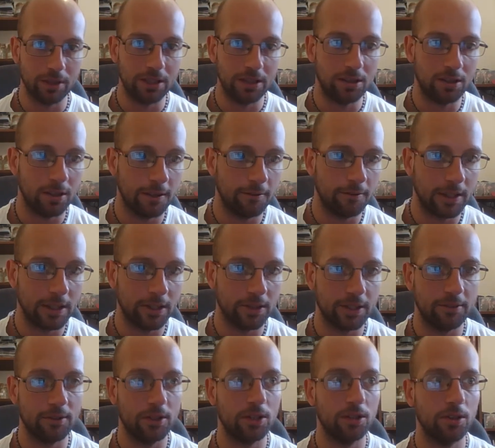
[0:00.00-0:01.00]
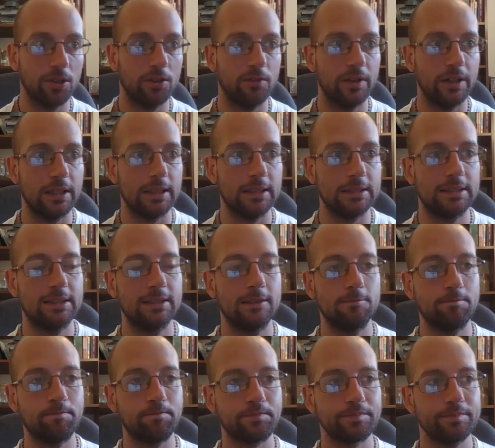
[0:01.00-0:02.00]
recently found evidence that
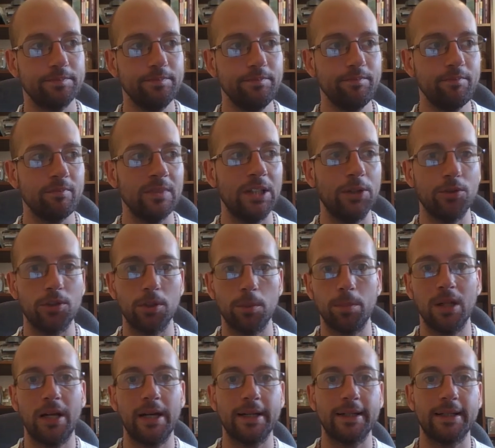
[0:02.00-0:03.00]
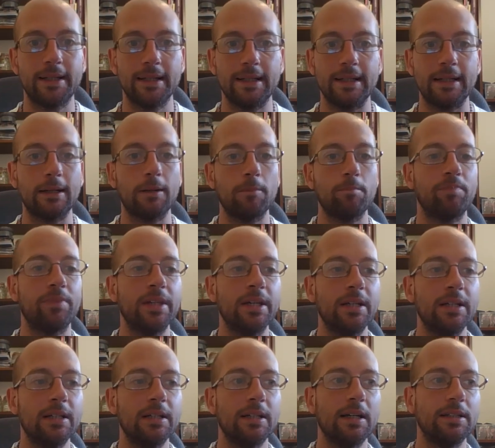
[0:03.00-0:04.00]
there was a plaque, and
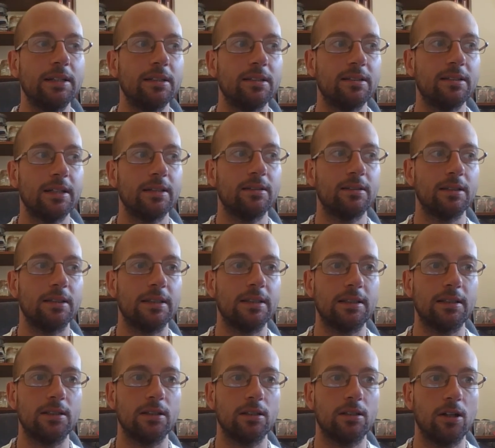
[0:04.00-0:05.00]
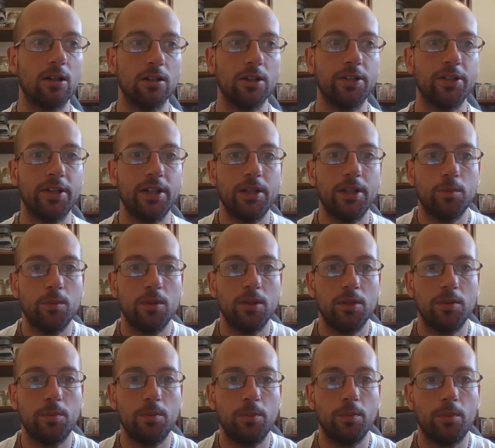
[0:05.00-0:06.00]
it said the Colosseum
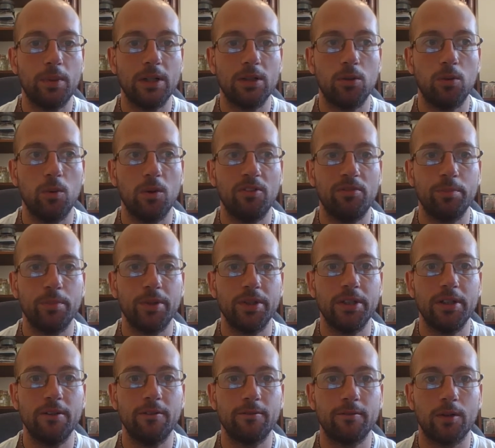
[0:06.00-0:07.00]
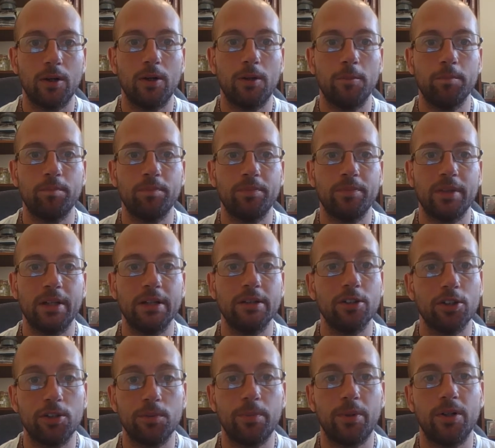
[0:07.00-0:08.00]
was built with money from
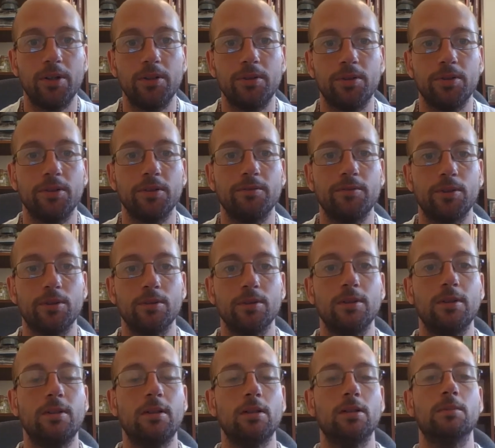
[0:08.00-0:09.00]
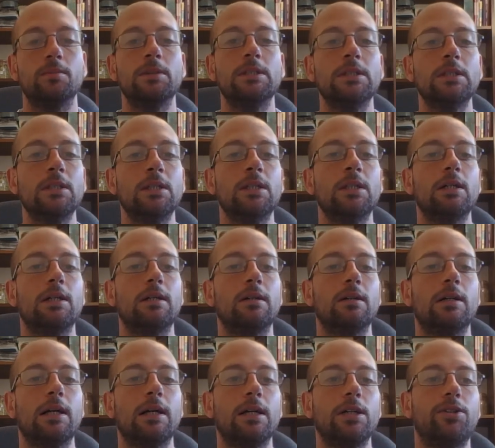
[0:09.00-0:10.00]
the spoils of Jerusalem.
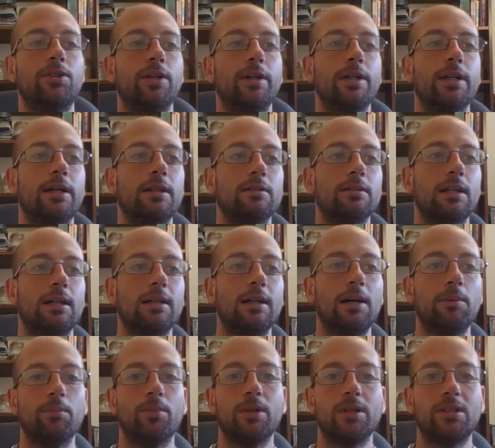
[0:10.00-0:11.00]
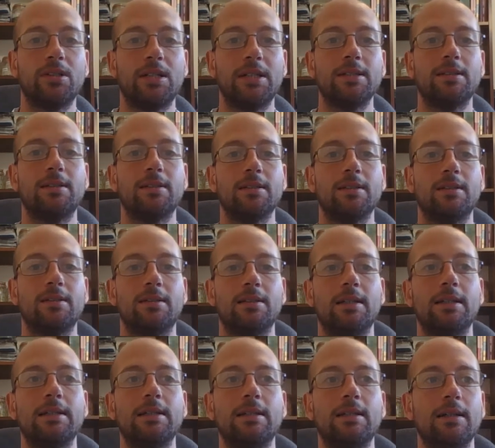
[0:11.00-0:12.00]
Okay, so that Emperor Titus,
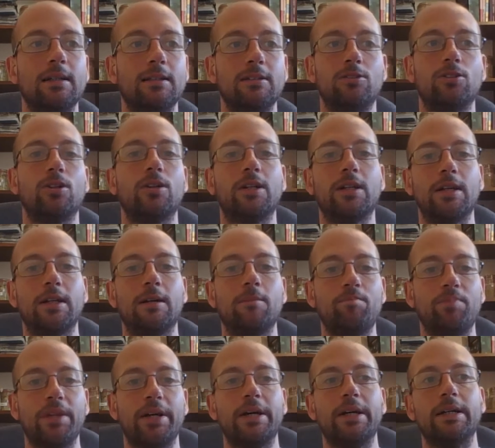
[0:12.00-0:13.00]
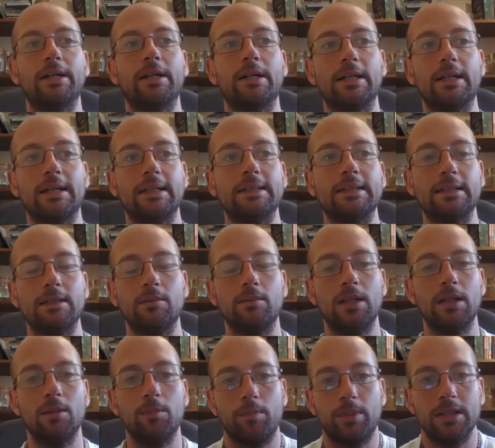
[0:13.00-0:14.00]
he took it and
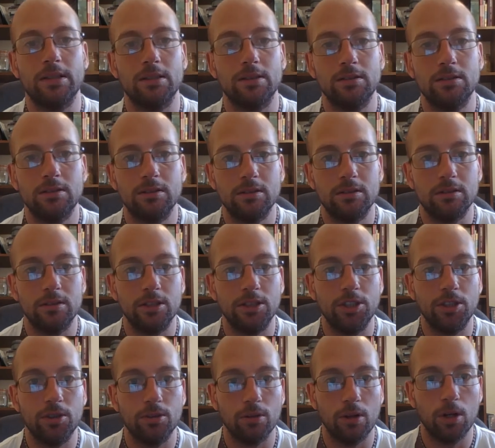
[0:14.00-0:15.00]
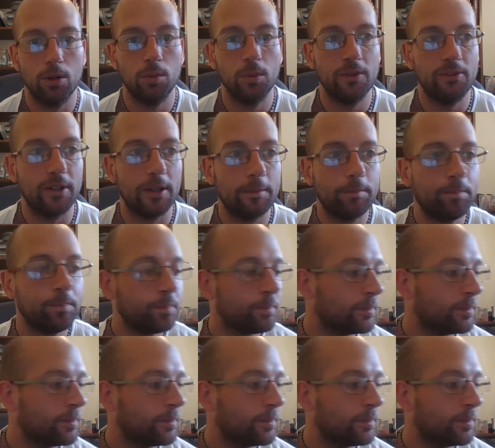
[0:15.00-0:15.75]
he built a new Rome with it.